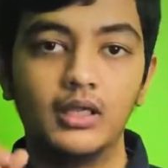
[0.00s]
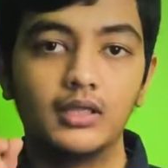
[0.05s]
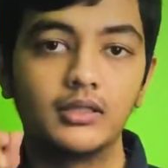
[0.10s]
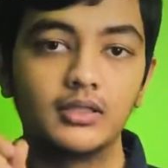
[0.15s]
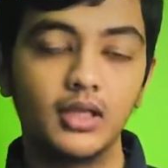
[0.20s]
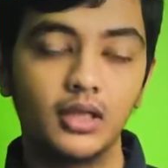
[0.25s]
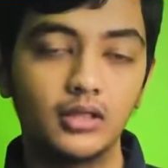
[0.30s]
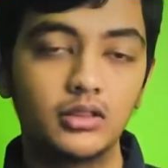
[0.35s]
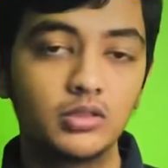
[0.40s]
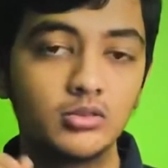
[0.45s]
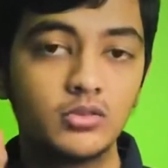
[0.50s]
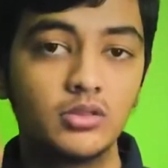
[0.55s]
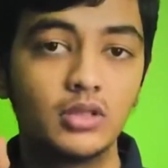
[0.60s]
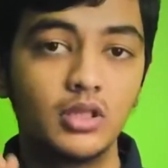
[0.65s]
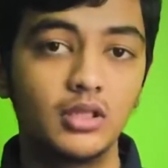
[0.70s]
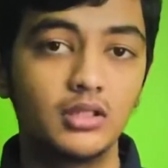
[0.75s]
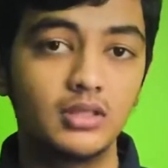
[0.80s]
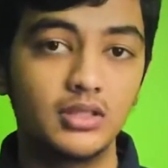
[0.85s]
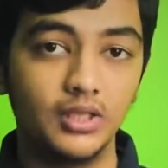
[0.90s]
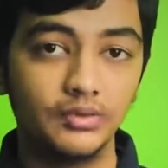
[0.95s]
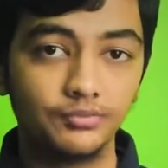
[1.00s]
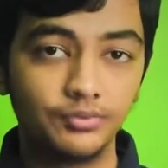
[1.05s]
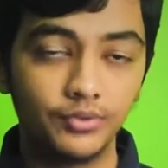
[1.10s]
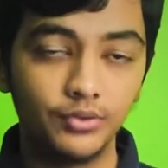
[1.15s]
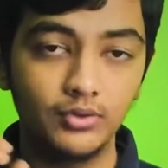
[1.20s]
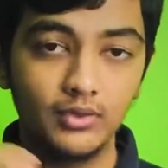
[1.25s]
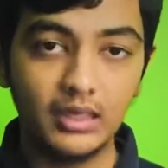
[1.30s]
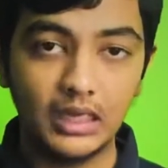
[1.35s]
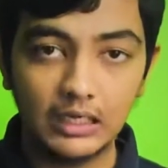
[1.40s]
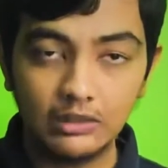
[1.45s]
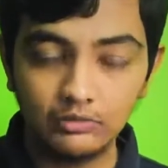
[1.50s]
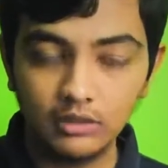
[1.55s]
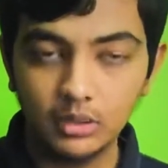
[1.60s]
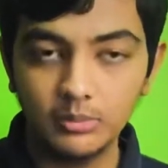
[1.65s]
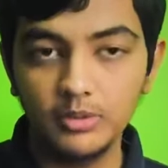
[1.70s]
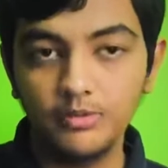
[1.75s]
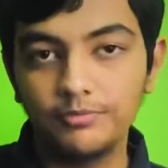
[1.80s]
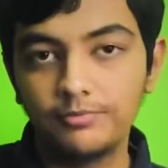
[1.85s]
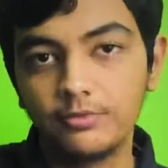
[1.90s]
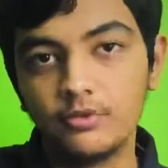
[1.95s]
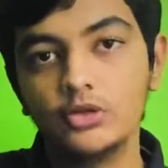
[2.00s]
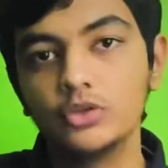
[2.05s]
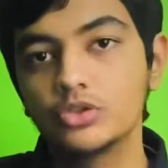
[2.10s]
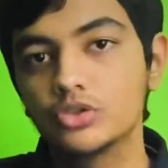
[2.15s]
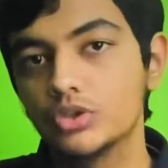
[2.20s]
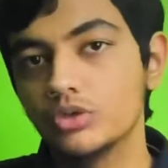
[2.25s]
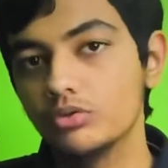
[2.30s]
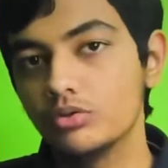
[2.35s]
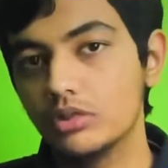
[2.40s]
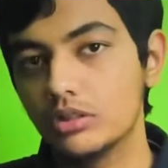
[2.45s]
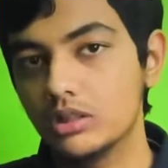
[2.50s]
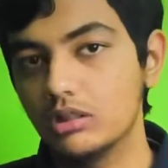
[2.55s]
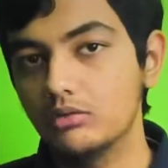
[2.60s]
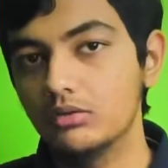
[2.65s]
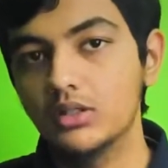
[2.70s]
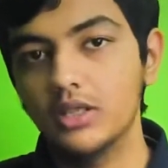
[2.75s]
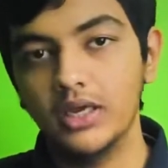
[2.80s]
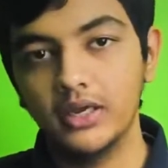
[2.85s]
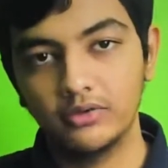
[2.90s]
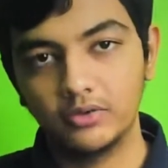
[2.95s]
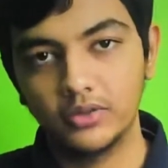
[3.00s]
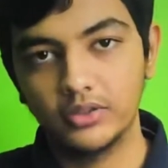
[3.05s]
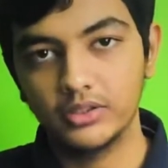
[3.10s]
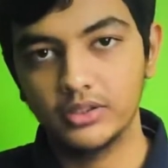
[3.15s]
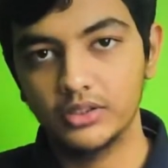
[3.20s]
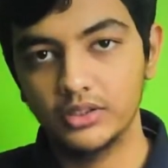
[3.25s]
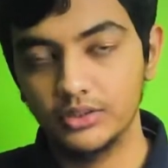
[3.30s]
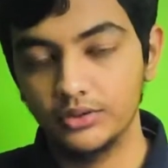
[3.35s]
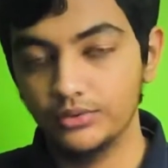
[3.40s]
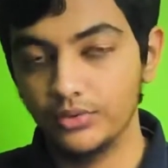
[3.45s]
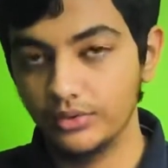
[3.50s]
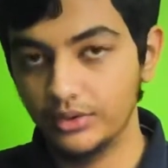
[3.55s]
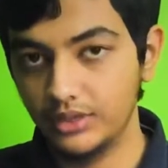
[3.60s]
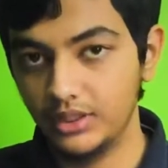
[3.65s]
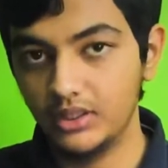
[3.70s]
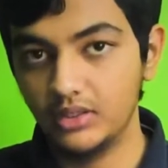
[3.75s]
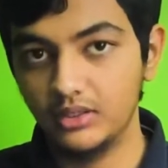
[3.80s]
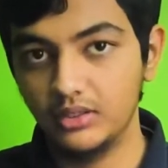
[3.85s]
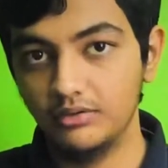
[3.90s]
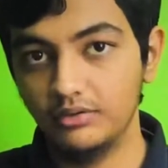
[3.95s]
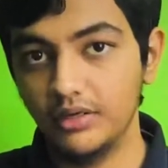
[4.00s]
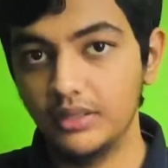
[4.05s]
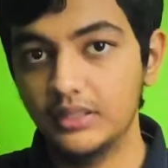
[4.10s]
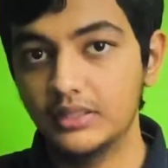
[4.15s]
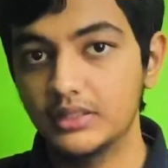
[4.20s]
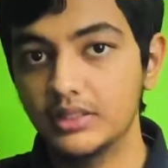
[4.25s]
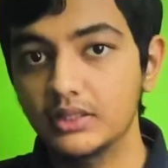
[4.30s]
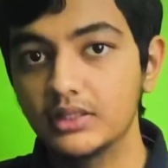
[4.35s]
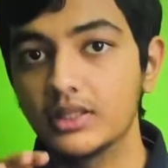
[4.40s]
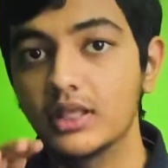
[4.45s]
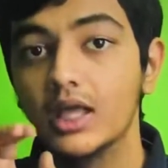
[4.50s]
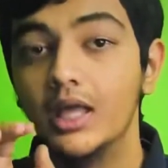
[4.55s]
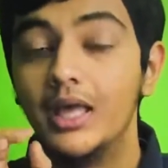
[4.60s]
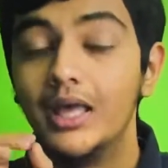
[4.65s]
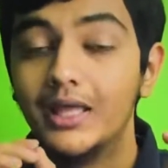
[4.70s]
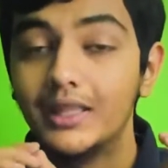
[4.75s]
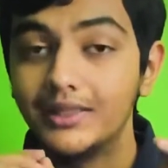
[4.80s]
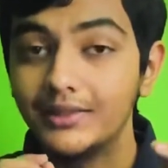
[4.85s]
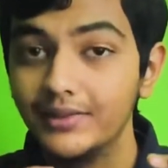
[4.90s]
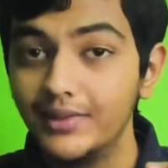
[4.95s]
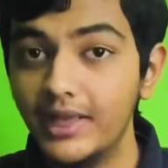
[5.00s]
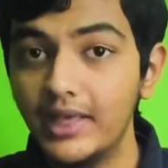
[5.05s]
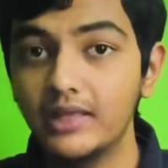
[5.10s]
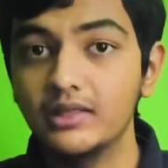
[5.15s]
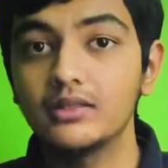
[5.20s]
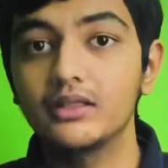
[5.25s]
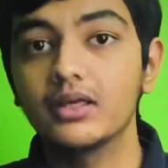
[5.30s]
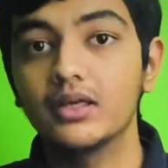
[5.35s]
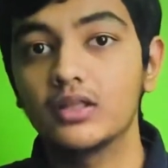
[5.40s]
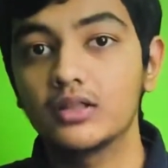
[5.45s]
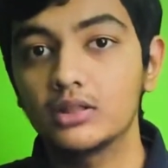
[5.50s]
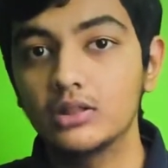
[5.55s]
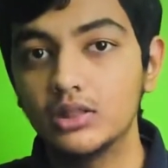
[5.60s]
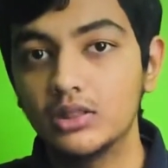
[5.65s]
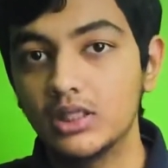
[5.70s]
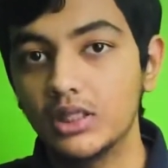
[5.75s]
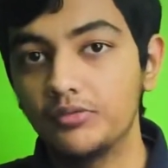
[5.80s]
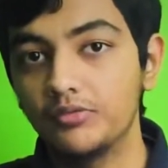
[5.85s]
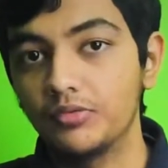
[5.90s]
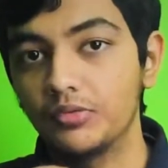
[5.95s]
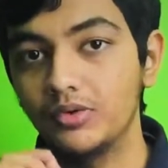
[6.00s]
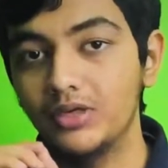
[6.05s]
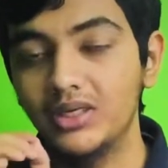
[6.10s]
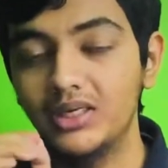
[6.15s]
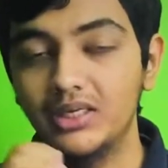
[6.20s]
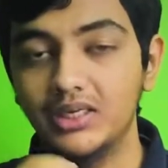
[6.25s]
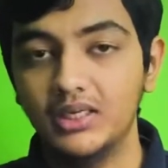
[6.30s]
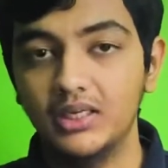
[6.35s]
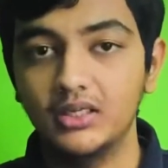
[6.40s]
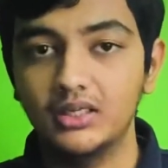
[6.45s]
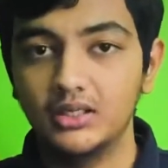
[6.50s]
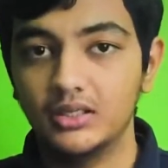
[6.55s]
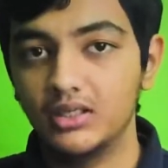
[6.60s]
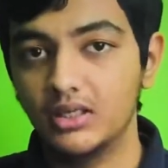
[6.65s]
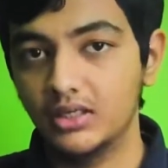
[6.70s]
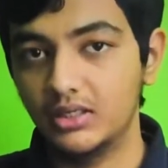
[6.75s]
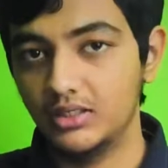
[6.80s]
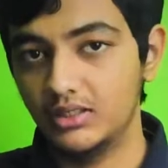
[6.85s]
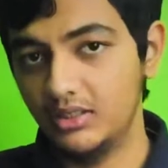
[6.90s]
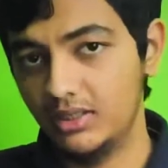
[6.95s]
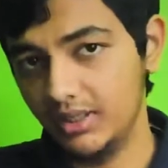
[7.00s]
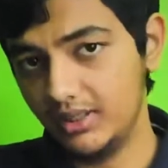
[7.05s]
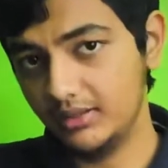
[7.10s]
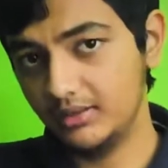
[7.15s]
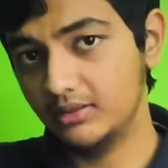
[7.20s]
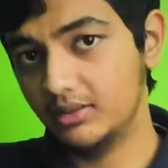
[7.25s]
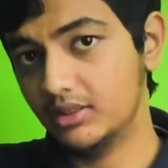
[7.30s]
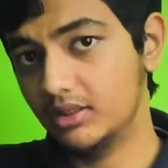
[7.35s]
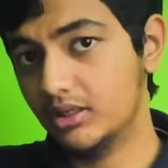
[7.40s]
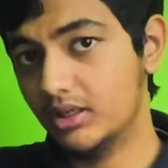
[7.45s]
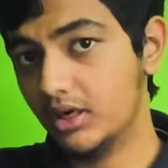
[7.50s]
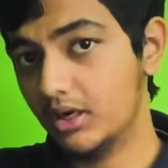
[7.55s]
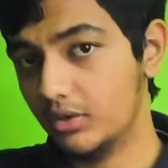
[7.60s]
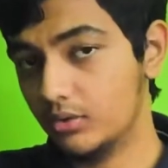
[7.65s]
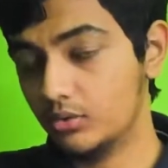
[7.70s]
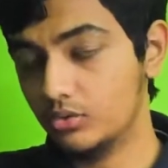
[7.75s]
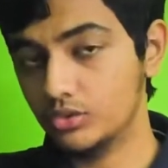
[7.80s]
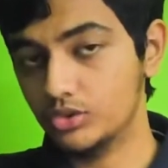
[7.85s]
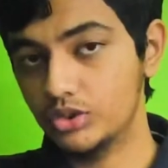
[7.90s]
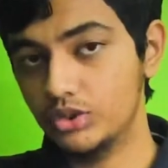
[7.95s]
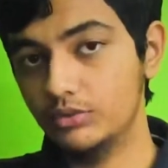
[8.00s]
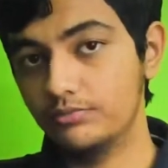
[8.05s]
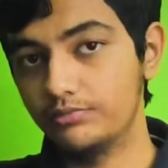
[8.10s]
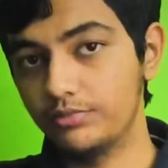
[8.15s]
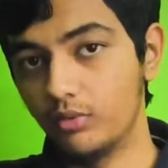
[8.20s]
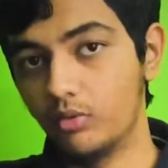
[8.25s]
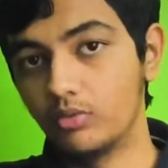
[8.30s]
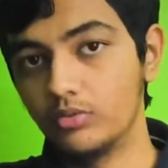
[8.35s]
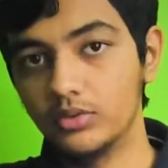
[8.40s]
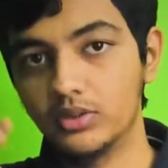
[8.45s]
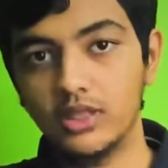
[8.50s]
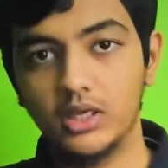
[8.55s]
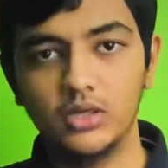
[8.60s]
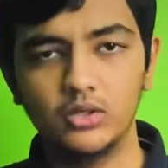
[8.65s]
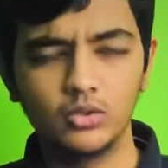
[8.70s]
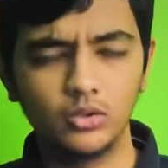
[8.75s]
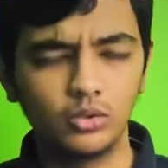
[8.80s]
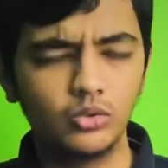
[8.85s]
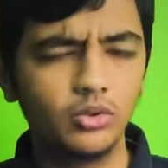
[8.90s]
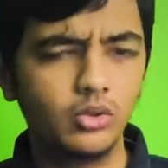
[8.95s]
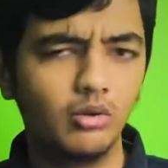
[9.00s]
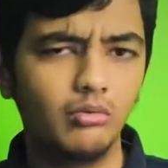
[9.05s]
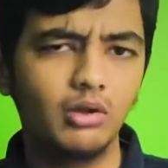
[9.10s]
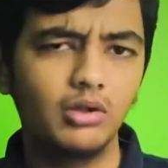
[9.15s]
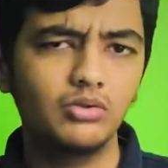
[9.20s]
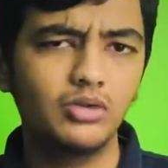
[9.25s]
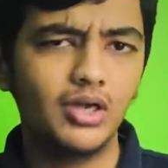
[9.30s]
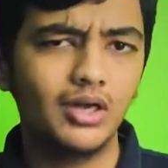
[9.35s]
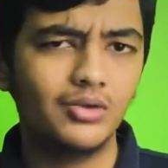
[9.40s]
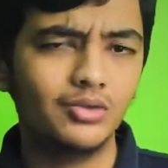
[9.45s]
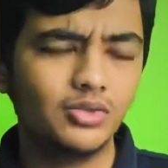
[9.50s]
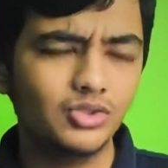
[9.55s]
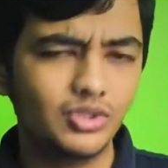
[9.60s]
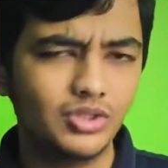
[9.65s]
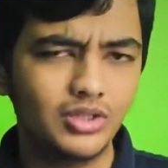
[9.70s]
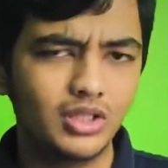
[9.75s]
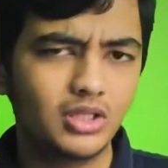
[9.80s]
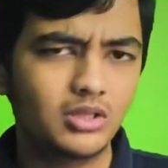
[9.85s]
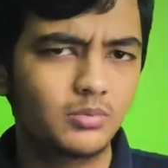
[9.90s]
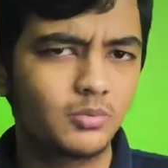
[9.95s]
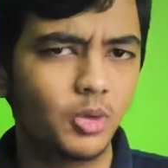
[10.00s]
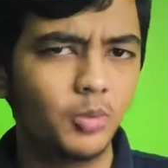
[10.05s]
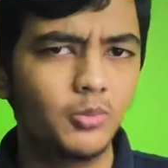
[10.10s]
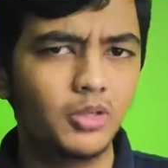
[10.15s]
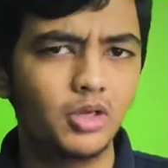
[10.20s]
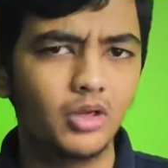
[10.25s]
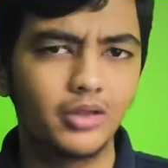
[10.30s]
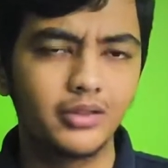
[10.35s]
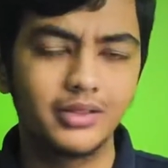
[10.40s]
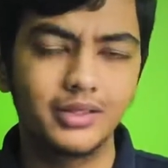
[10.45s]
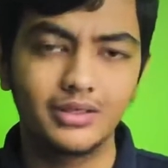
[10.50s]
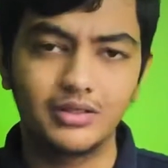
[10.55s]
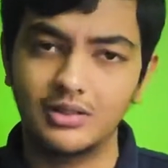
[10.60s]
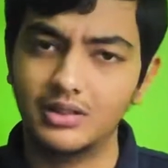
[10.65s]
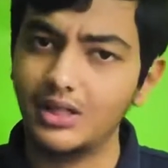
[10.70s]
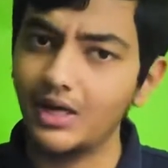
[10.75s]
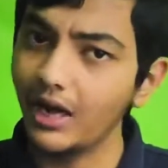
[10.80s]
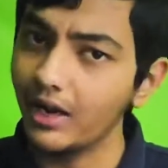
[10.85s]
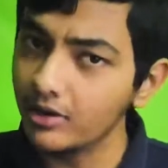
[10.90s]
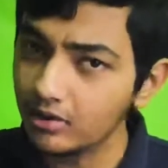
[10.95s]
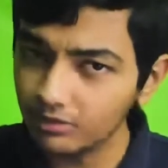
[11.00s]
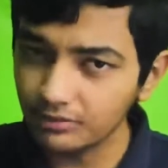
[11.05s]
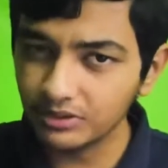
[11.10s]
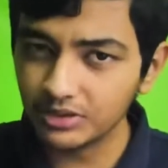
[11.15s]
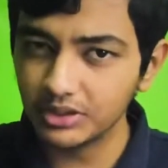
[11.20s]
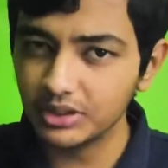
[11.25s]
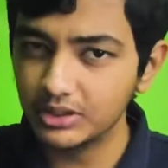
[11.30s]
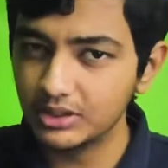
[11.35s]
The Asus Zenfone 9 will be forced to receive the Android 13 on their devices, then the Asus Zenfone 8, and then the ROG phones. I don't know about the ROG 6 Pro because it's kind of the